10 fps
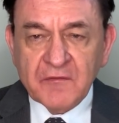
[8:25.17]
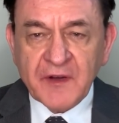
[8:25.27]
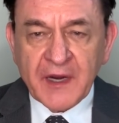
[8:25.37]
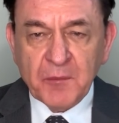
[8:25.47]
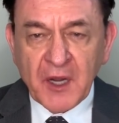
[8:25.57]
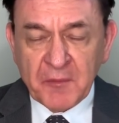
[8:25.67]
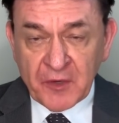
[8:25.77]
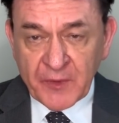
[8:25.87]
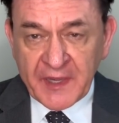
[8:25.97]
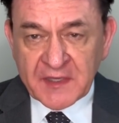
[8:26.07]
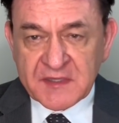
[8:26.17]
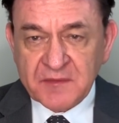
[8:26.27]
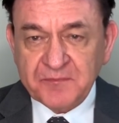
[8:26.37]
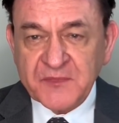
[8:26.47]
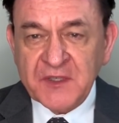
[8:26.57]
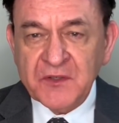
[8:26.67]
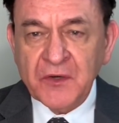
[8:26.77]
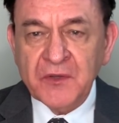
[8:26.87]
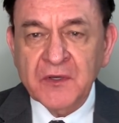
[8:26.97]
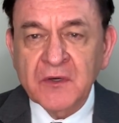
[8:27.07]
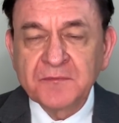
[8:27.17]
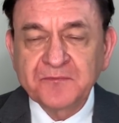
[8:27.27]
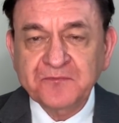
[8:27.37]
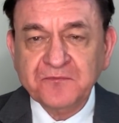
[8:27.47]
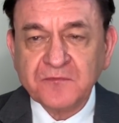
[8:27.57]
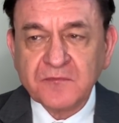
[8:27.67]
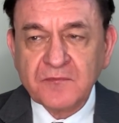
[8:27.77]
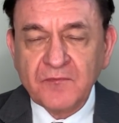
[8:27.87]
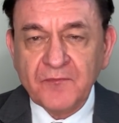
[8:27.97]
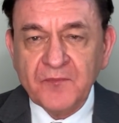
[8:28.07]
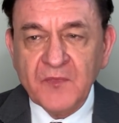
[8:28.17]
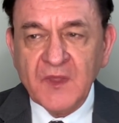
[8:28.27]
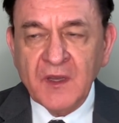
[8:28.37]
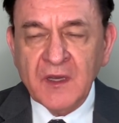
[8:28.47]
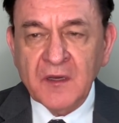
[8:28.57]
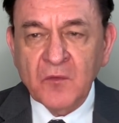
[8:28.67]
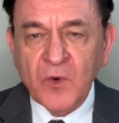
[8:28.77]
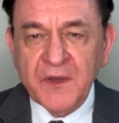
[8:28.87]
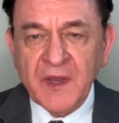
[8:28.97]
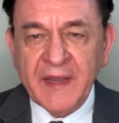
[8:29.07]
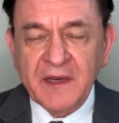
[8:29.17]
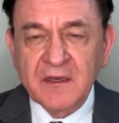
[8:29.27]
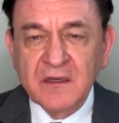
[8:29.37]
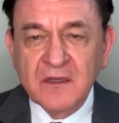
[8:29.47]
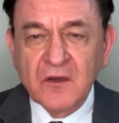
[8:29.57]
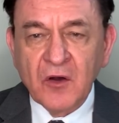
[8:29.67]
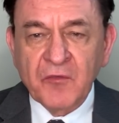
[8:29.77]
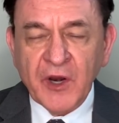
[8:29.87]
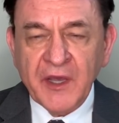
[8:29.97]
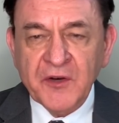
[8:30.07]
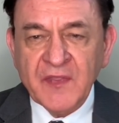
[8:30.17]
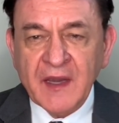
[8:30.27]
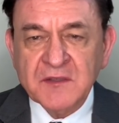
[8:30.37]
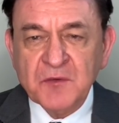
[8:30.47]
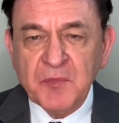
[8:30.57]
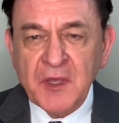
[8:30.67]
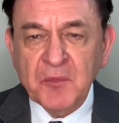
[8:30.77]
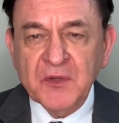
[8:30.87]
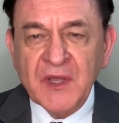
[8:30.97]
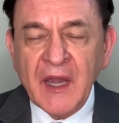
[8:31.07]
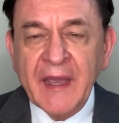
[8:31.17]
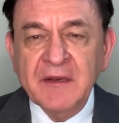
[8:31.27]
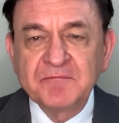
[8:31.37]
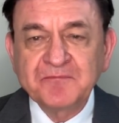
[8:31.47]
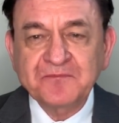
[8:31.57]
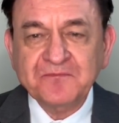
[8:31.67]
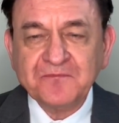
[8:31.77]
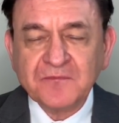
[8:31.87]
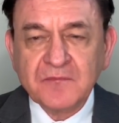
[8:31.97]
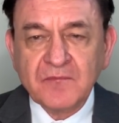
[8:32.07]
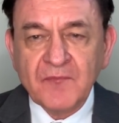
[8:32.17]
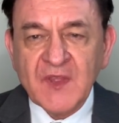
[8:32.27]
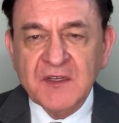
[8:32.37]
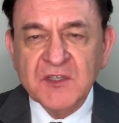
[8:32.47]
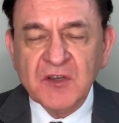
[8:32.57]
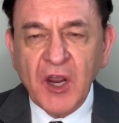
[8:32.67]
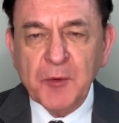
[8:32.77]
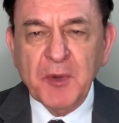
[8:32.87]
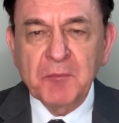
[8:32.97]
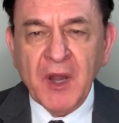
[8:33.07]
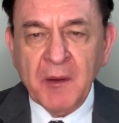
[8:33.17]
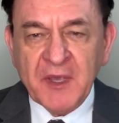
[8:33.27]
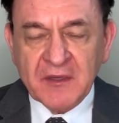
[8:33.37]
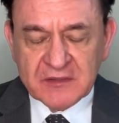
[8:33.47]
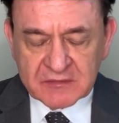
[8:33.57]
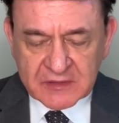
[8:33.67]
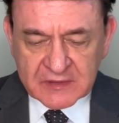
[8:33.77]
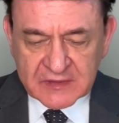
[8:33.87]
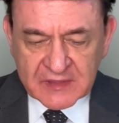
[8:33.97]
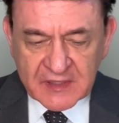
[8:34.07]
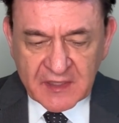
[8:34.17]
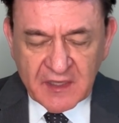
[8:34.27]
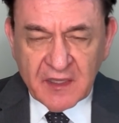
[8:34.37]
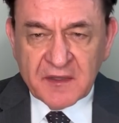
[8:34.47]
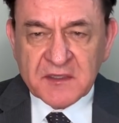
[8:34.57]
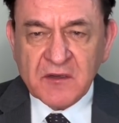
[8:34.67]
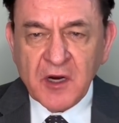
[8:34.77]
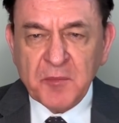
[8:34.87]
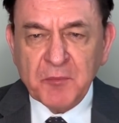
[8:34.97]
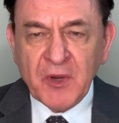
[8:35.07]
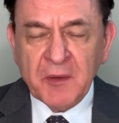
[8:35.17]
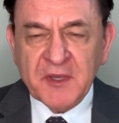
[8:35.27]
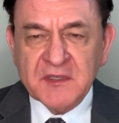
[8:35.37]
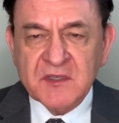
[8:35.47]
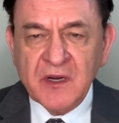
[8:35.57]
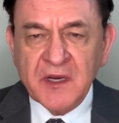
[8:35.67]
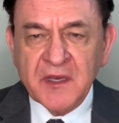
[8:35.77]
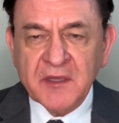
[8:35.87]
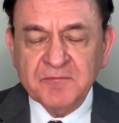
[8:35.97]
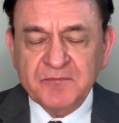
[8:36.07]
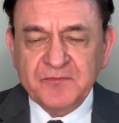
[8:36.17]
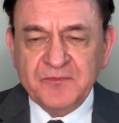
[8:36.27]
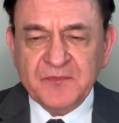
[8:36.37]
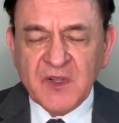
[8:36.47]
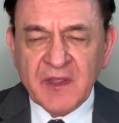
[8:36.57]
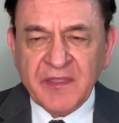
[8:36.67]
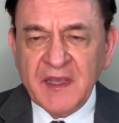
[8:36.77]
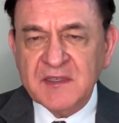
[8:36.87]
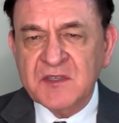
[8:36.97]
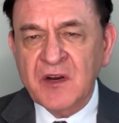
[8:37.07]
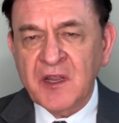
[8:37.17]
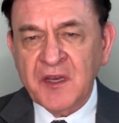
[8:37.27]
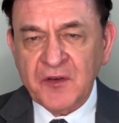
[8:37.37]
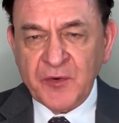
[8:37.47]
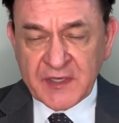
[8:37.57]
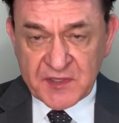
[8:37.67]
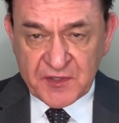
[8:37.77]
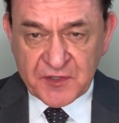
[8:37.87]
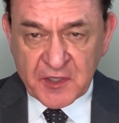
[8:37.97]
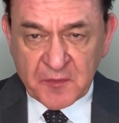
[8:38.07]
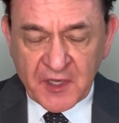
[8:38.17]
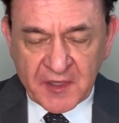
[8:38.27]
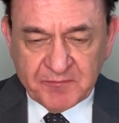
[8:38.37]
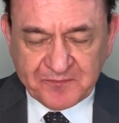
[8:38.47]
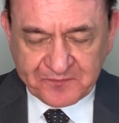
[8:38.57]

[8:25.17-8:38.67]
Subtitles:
firebombing raids in Tokyo. One night, over 100,000 people died. Just carpet bombing. This carpet bombing started in Dresden, Germany,